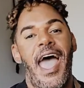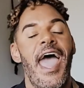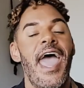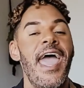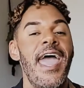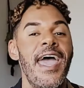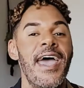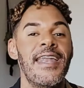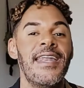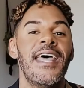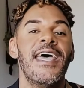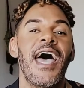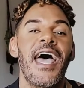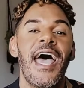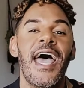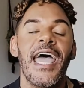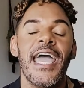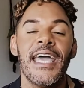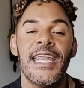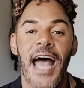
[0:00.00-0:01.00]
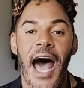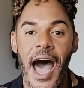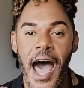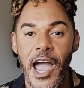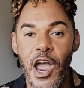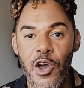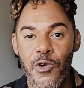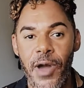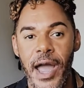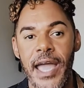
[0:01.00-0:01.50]
And an
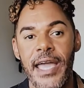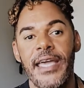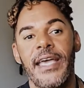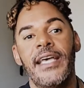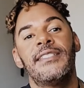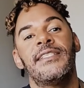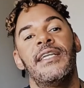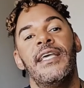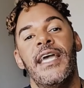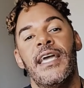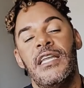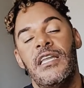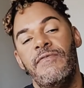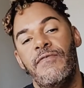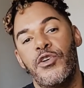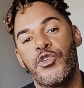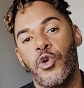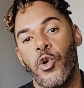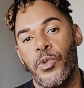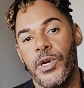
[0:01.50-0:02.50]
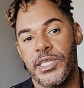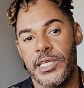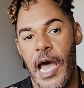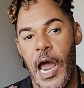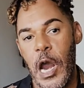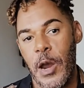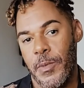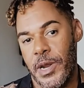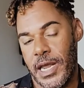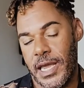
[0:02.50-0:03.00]
IRA is an individual
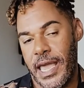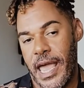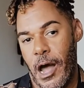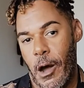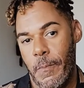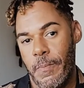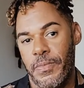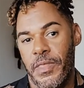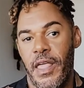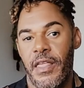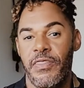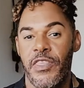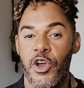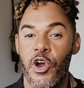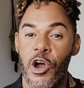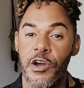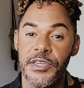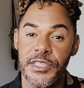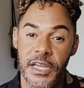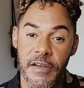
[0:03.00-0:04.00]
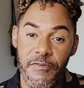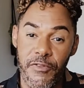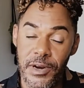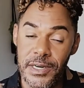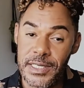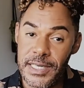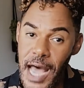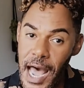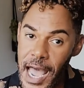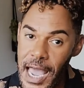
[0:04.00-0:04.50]
retirement account. There are
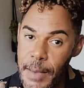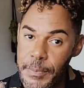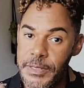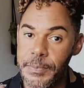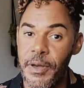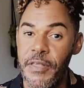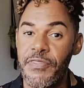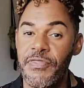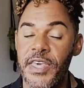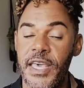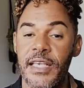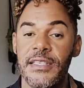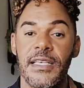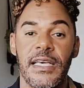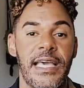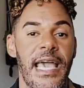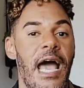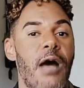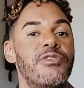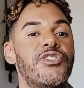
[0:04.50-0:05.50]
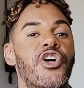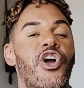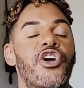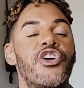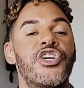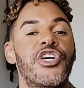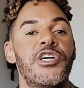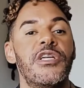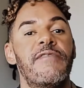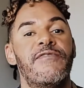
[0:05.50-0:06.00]
different types, but these accounts are
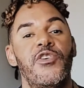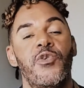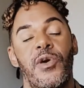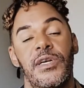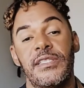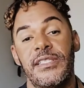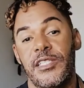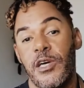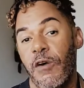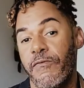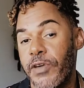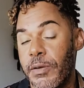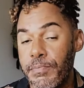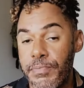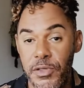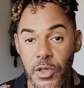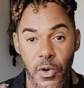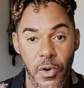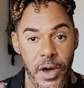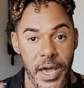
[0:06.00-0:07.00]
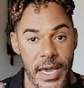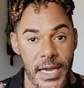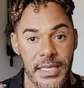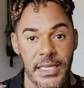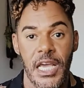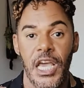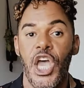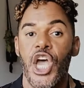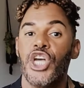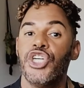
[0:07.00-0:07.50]
good if you are
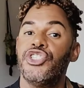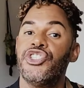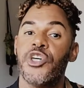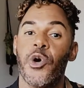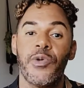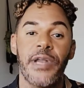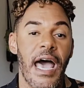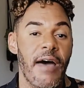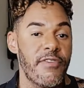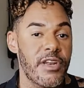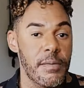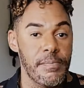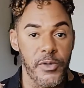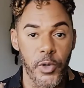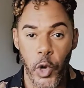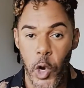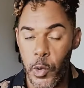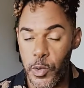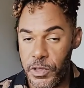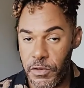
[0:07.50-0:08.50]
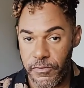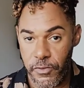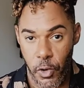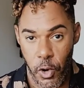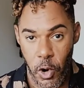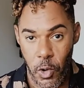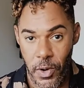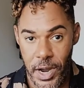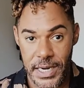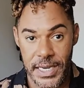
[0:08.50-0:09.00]
self-employed, don't have an employer with a
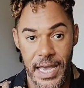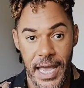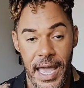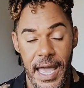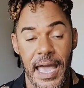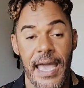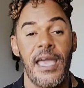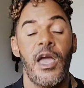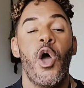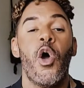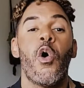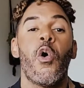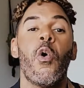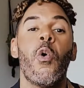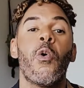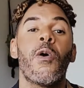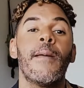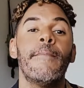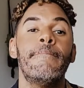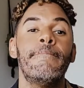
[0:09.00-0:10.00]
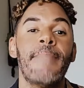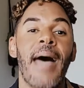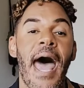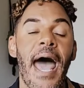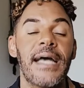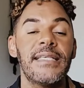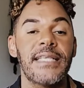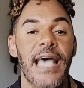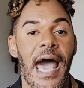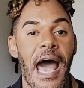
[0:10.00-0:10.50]
401k, or
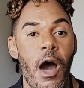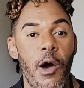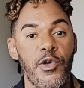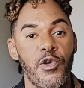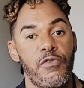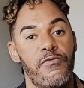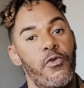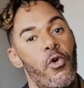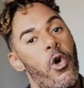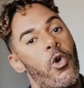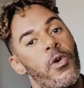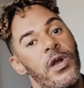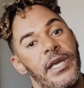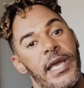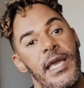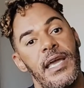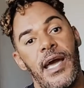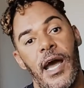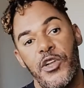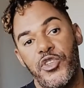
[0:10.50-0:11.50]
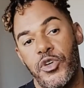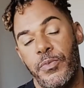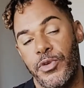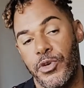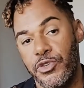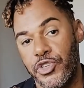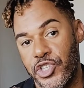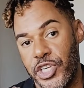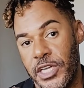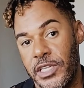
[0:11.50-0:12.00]
max out your 401k
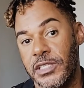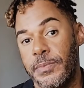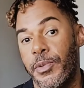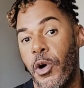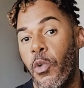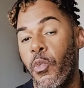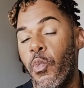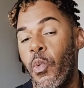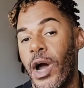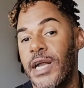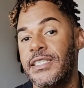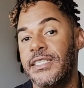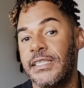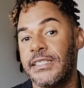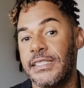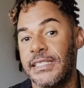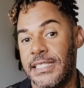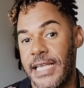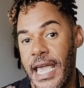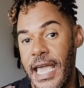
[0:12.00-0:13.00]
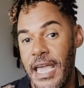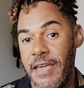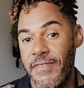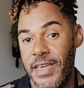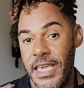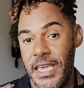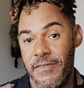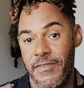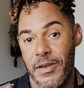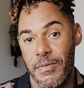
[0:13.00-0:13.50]
contributions, but want to save
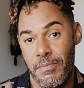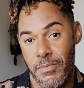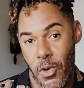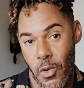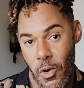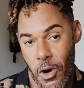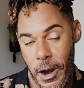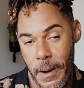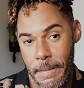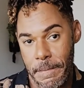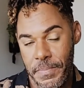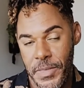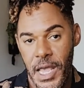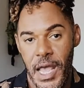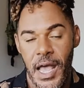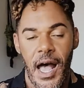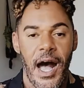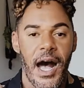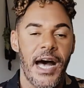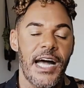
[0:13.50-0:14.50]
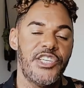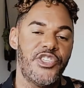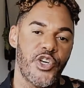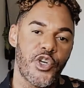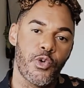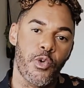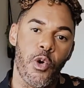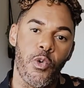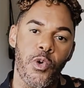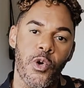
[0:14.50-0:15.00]
even more. A
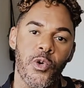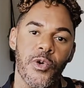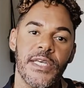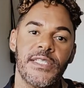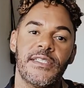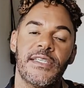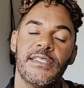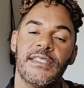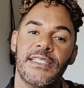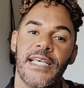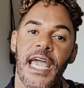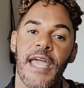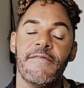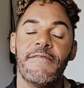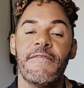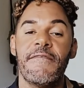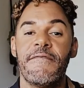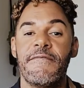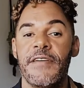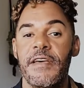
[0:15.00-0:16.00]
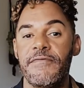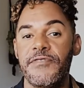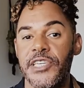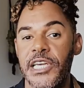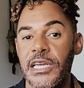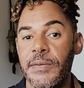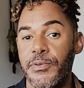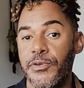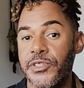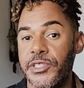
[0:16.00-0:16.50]
general rule is to save
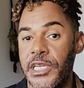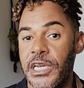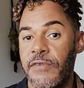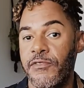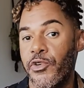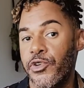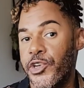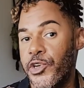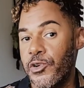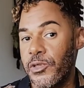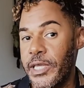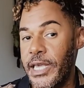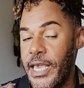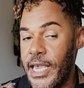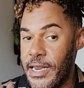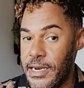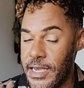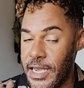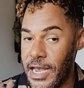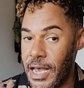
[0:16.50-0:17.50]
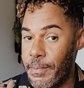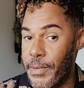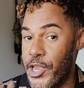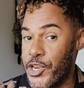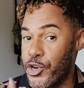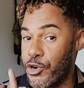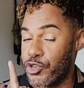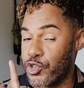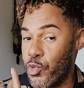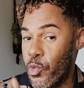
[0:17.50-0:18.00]
15% of your yearly income in
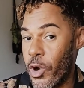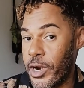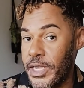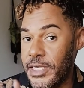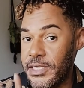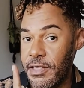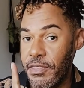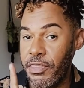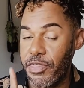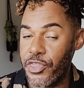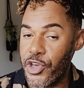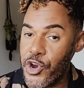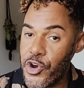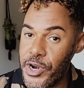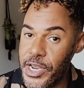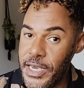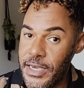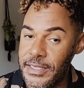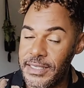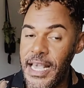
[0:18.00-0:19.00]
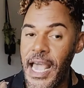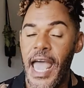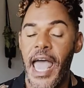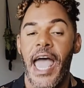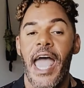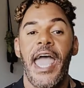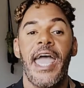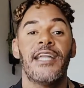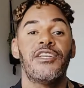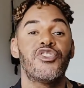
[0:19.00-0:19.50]
your 20s and 30s
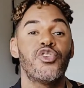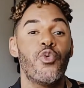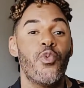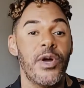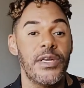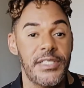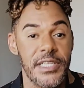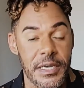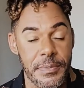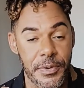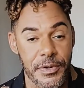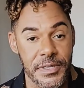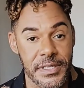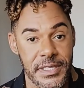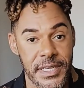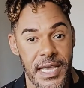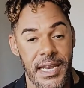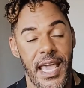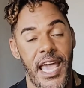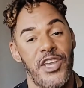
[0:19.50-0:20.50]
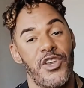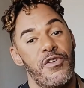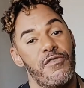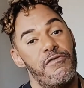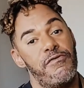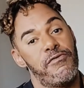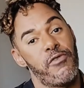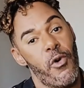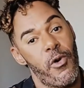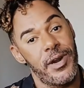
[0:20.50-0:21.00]
and 20% in your
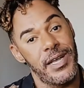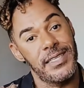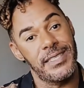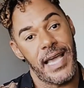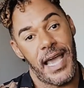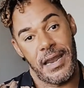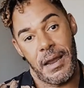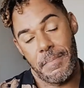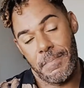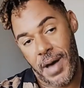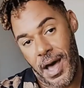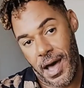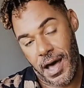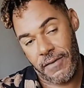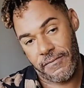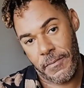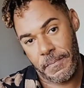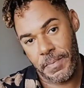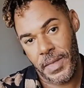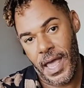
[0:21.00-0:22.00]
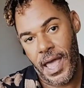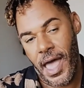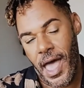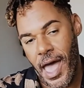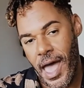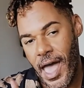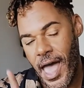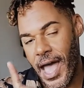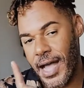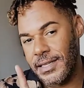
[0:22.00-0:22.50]
40s and above.
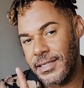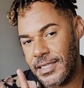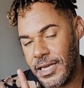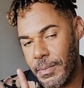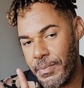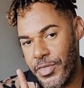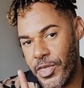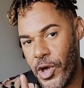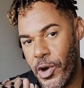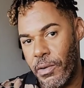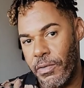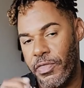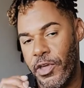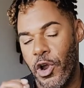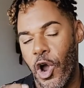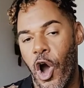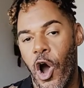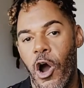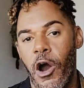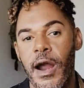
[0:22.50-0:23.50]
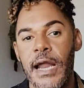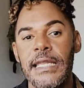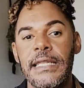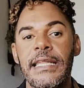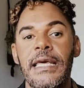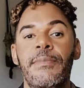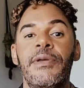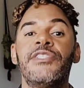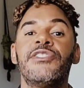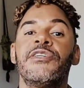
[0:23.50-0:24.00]
Heads up though, there are
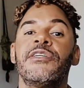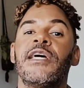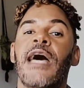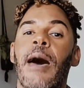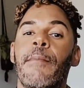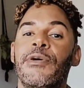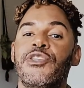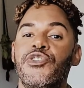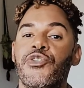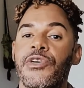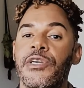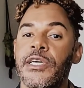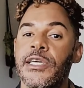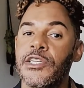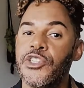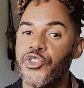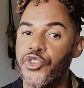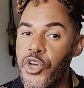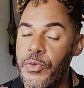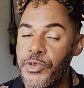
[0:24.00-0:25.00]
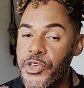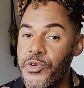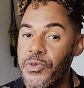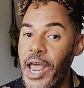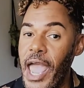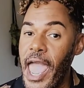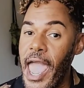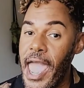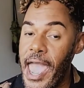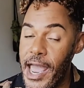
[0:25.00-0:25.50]
limits to how much you can
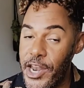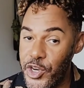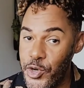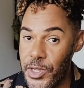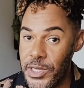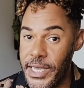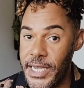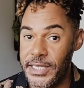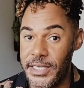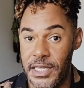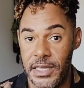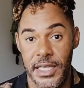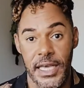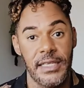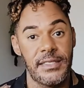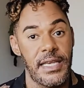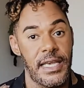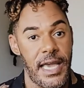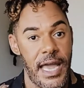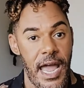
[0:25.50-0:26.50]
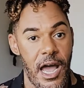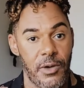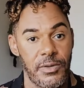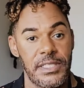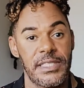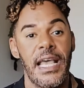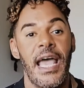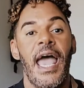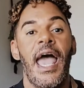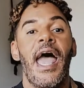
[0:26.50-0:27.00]
contribute annually to these
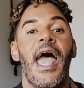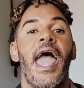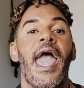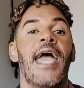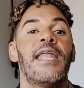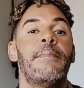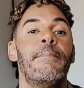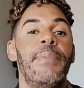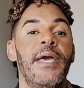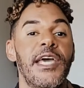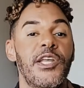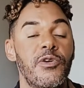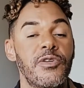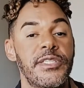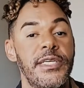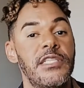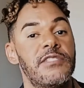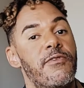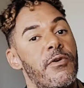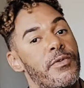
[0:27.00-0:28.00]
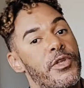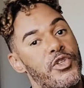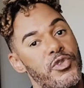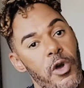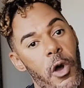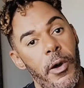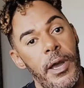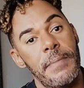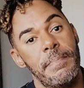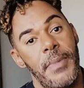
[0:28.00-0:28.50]
accounts and penalties for
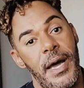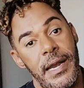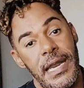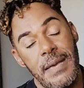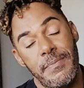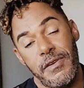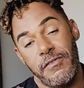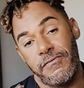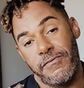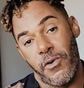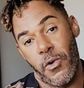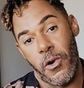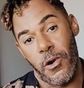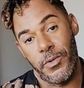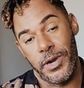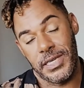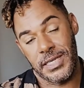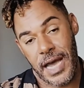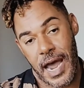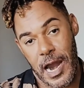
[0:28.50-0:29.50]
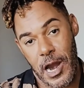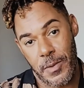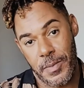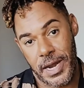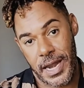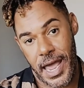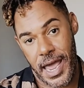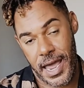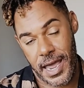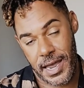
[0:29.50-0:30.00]
withdrawing money before
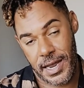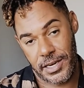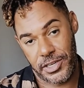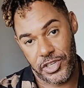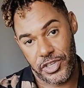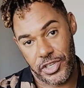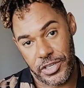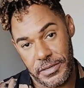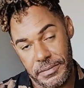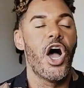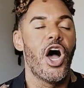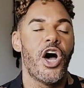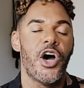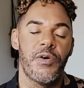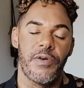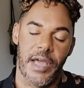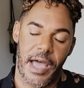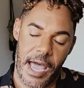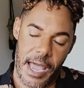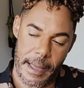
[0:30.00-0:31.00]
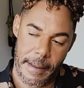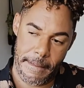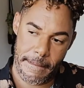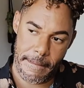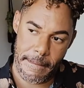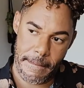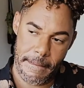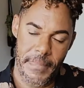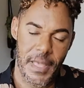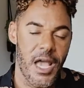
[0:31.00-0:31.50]
retirement age. Okay.
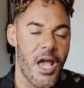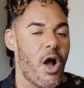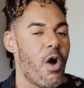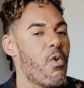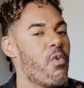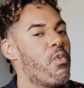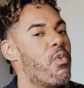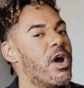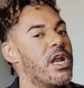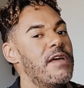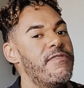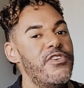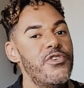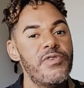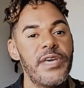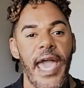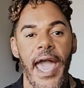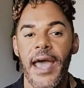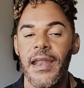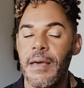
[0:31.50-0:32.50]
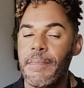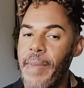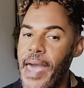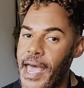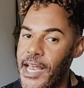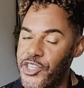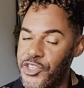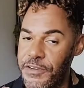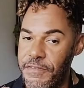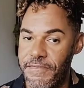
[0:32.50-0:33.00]
What if you can't
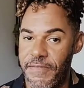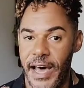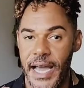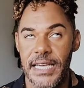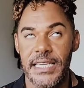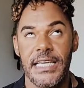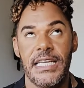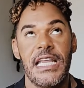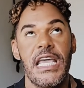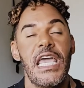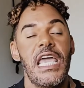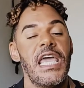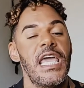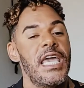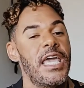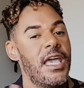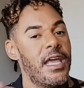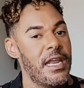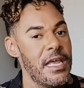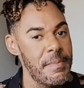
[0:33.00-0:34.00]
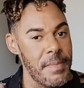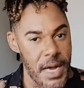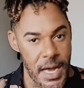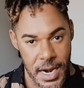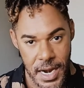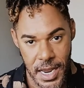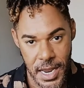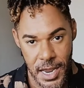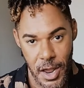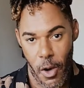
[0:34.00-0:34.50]
imagine finding any
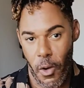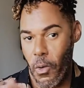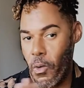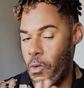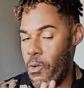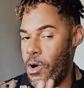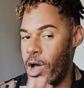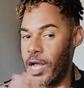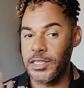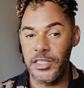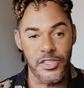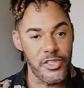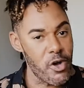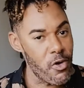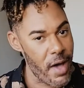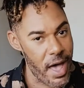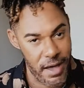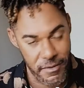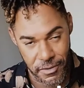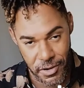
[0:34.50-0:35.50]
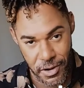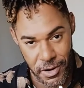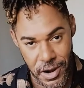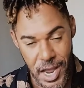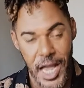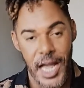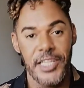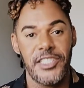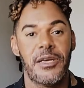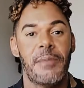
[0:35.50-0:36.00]
money
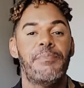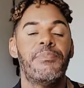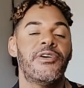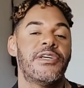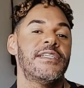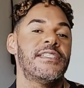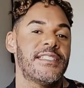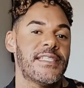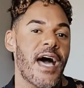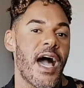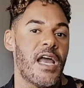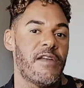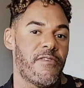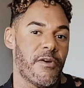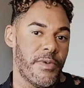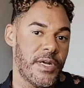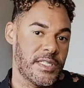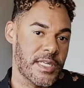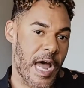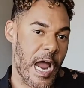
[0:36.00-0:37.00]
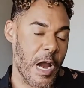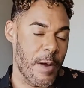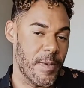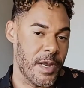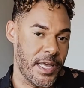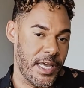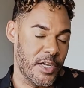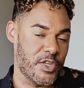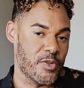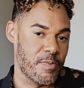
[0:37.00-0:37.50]
whatsoever to put aside for
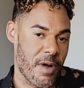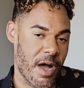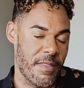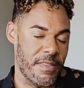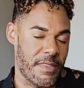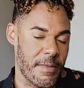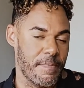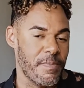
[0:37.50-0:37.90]
retirement each month?